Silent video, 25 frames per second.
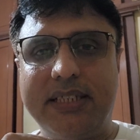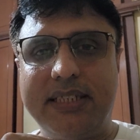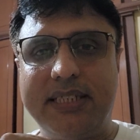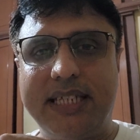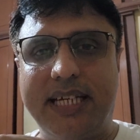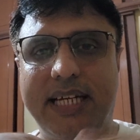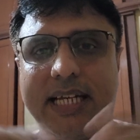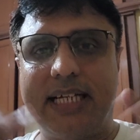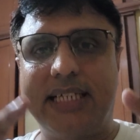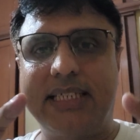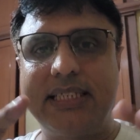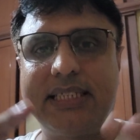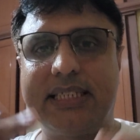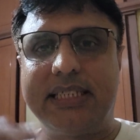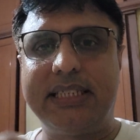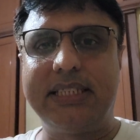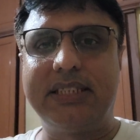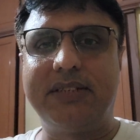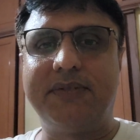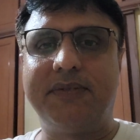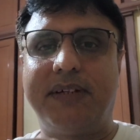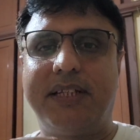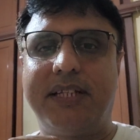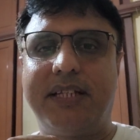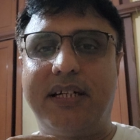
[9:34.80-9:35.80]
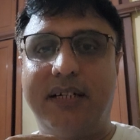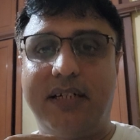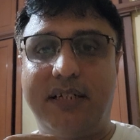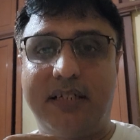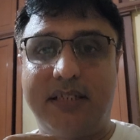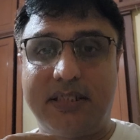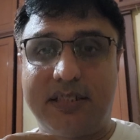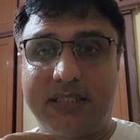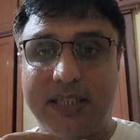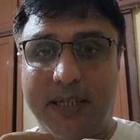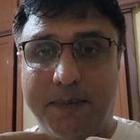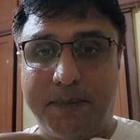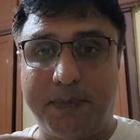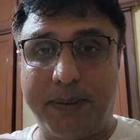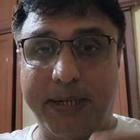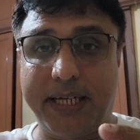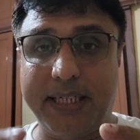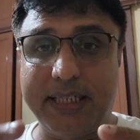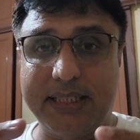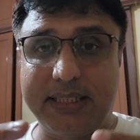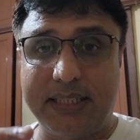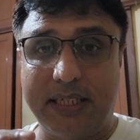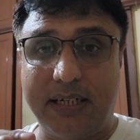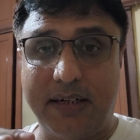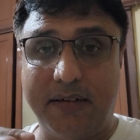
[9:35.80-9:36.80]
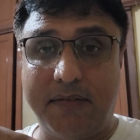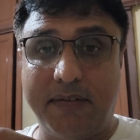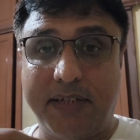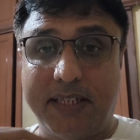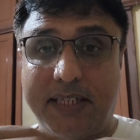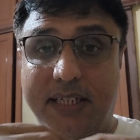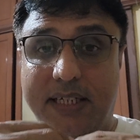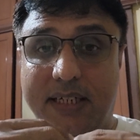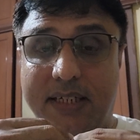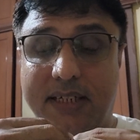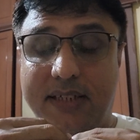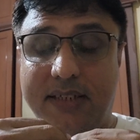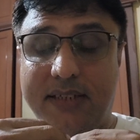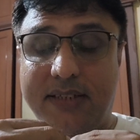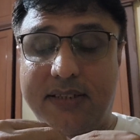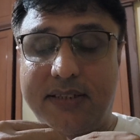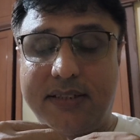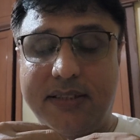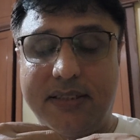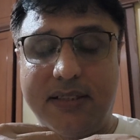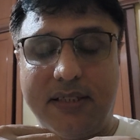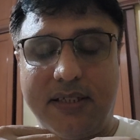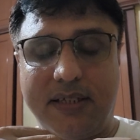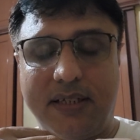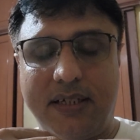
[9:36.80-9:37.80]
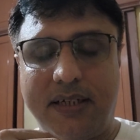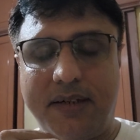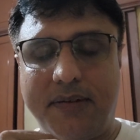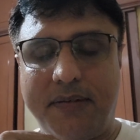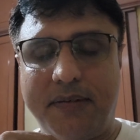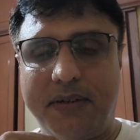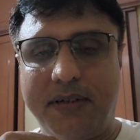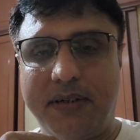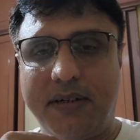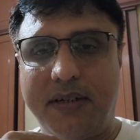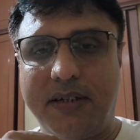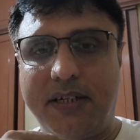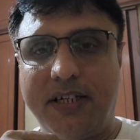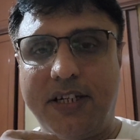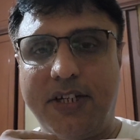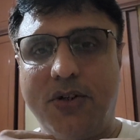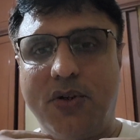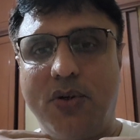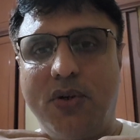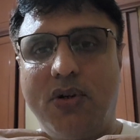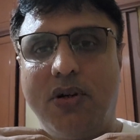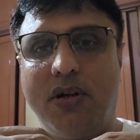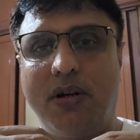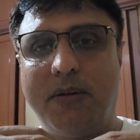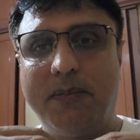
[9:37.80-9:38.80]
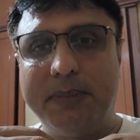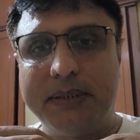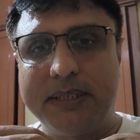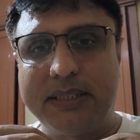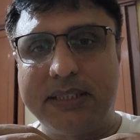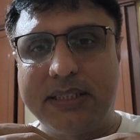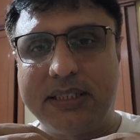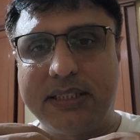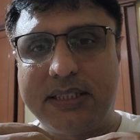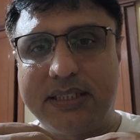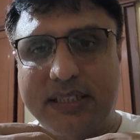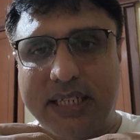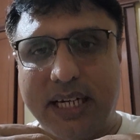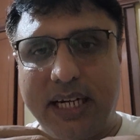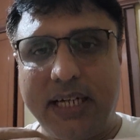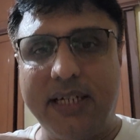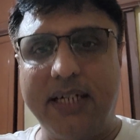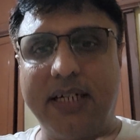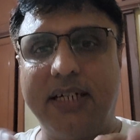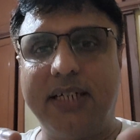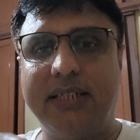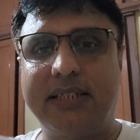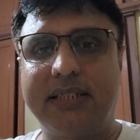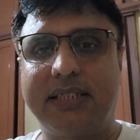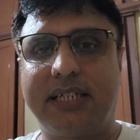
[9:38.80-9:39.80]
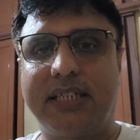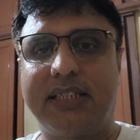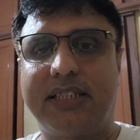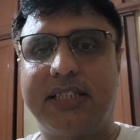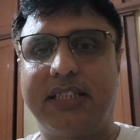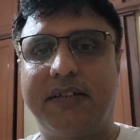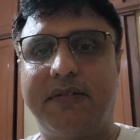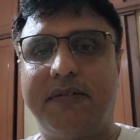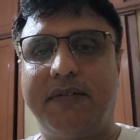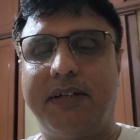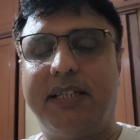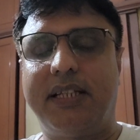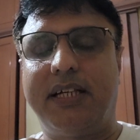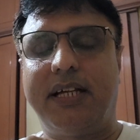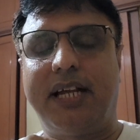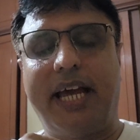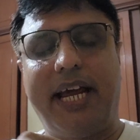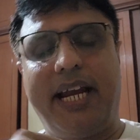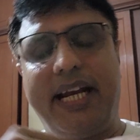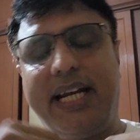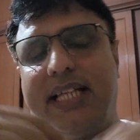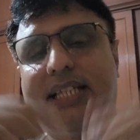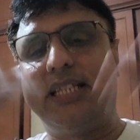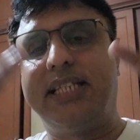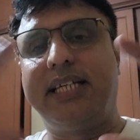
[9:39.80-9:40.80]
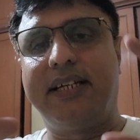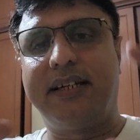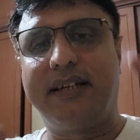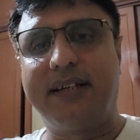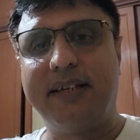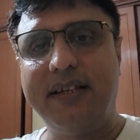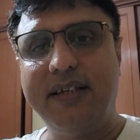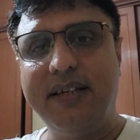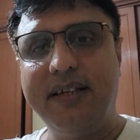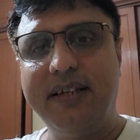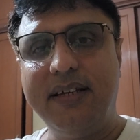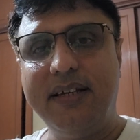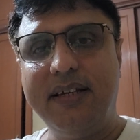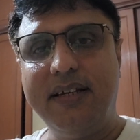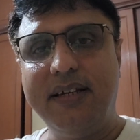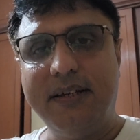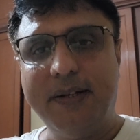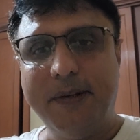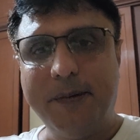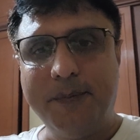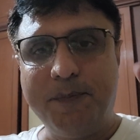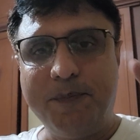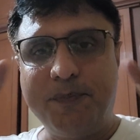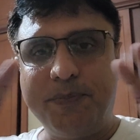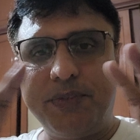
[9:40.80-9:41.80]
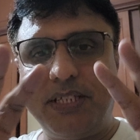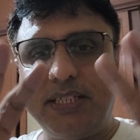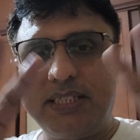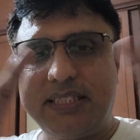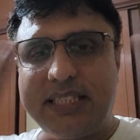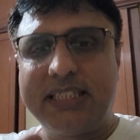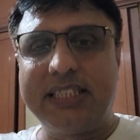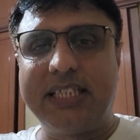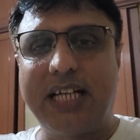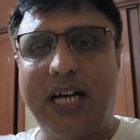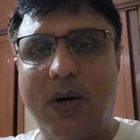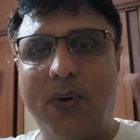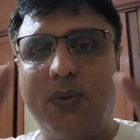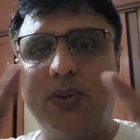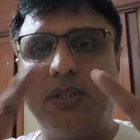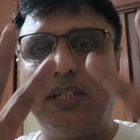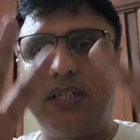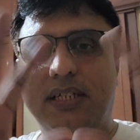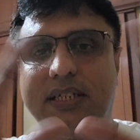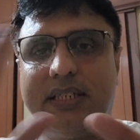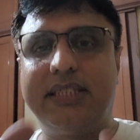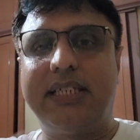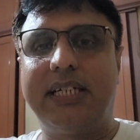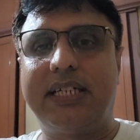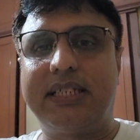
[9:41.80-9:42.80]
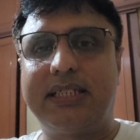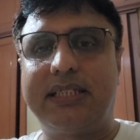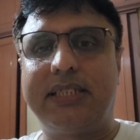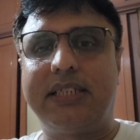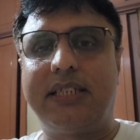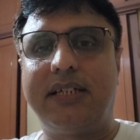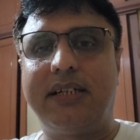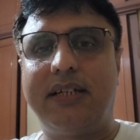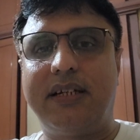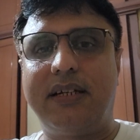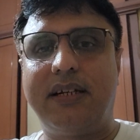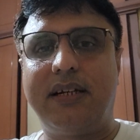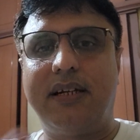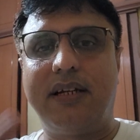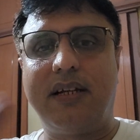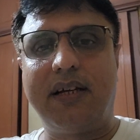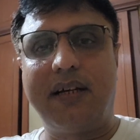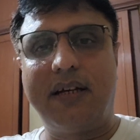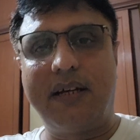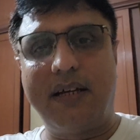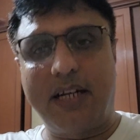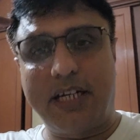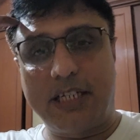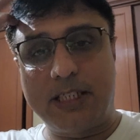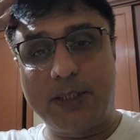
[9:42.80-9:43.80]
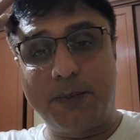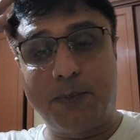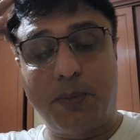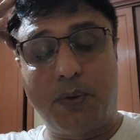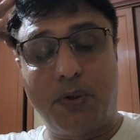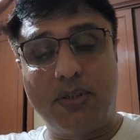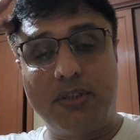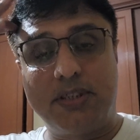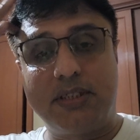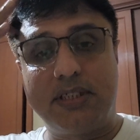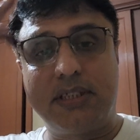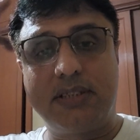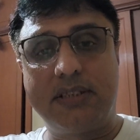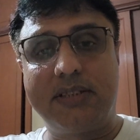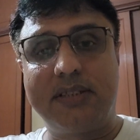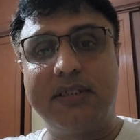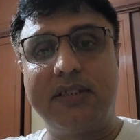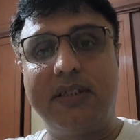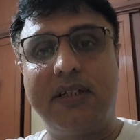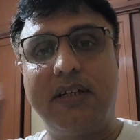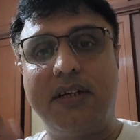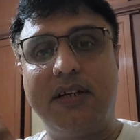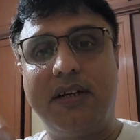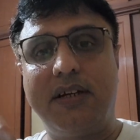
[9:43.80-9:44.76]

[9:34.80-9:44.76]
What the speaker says: elections, whether it is appraisal, whether it is a business tender discussion, whether anything. This is how the rejection responses